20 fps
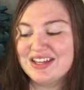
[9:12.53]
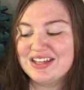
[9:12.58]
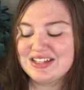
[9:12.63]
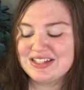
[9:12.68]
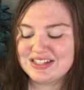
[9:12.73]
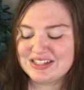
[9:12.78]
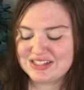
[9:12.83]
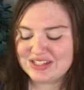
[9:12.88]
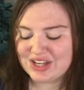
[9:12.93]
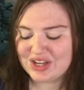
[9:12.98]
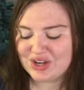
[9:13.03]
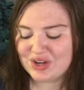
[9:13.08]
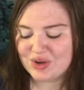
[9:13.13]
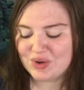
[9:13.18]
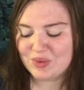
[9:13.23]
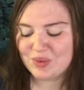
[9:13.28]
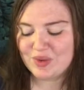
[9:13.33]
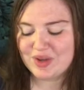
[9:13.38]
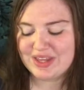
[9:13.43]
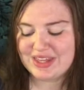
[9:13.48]

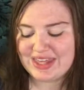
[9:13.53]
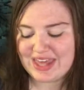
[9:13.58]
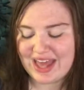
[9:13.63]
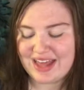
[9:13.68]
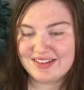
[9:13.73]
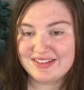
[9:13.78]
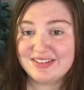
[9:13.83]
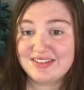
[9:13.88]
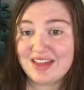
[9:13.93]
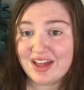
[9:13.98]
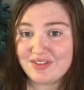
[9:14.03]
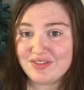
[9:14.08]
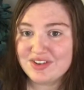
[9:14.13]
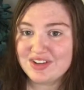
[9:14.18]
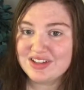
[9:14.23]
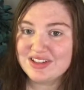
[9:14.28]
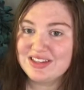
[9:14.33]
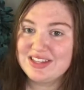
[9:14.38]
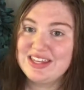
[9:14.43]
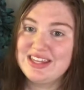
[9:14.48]
So yes,
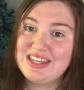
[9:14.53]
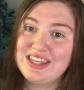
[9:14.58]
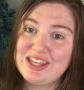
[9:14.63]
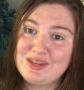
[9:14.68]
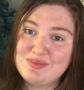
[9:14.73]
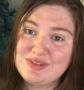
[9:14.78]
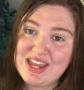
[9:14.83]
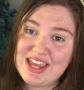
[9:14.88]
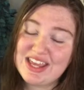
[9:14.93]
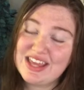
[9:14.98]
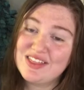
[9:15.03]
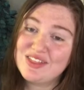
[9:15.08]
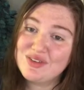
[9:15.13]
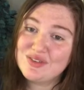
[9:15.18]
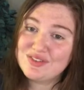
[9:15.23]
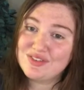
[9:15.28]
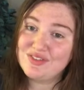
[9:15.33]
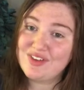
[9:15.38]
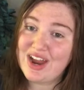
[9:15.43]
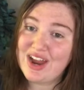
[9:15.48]
definitely keep taking
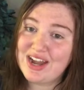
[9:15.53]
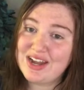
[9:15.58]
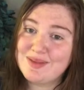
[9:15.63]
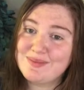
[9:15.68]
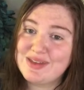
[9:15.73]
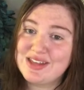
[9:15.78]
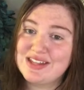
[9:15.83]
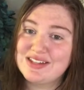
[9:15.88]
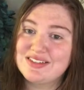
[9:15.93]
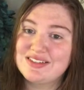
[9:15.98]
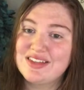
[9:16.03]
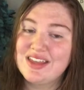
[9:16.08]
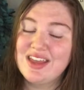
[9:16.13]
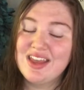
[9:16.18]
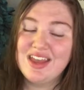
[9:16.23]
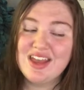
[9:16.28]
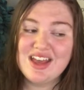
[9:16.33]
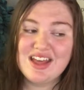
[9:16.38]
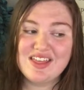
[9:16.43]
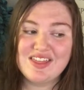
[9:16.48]
those vitamins.
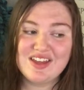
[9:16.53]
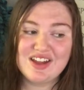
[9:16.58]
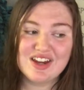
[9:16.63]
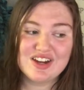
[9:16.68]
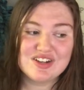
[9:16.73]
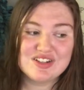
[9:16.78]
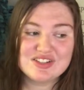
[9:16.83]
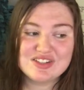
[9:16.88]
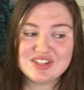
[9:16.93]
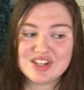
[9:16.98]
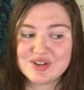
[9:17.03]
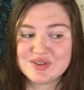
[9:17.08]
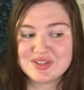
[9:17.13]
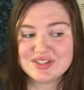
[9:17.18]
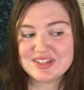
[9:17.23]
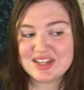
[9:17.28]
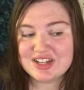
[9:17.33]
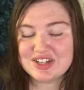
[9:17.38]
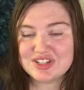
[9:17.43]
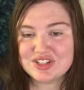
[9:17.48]
They are so
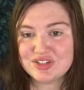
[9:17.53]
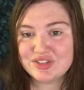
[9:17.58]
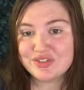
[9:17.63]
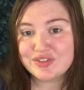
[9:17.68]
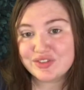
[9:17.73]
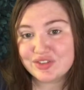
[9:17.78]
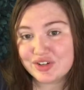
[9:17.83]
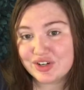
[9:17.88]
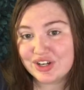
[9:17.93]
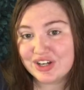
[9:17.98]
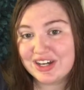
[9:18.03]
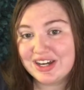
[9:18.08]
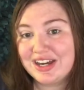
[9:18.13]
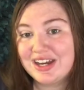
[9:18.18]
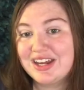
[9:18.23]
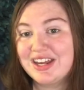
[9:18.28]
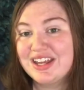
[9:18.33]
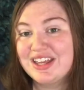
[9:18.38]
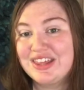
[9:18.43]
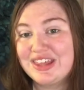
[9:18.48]
essential for
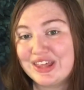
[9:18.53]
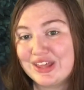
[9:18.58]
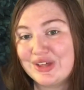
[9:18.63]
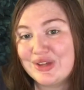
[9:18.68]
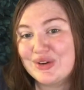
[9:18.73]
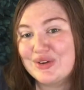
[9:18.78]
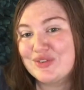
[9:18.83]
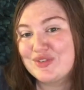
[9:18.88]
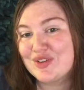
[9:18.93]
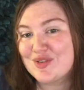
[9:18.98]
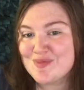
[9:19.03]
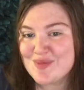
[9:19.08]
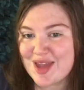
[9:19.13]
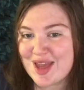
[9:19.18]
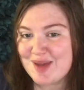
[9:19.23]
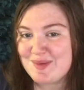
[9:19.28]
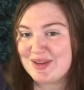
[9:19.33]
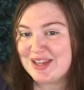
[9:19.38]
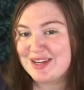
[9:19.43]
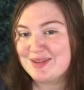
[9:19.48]
you, for
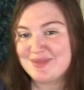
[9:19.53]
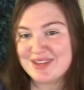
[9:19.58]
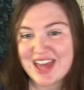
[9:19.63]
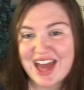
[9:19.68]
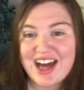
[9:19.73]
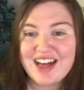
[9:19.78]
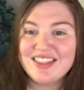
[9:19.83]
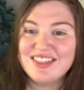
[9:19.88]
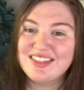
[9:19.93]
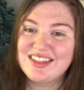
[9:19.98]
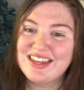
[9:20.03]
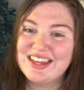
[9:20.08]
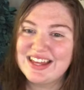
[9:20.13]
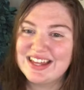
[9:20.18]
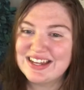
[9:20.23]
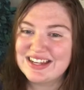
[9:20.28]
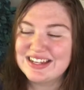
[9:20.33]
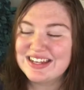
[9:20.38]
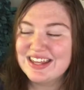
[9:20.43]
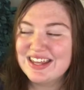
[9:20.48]
baby, to be healthy,
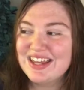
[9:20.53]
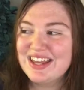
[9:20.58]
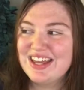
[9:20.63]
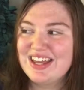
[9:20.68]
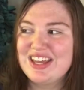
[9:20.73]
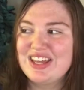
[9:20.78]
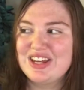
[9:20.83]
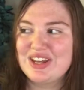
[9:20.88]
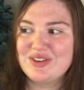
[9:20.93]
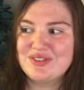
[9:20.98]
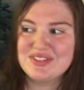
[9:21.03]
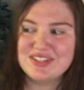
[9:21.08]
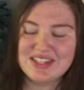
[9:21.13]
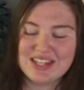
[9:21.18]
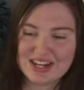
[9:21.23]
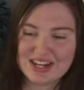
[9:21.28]
and to get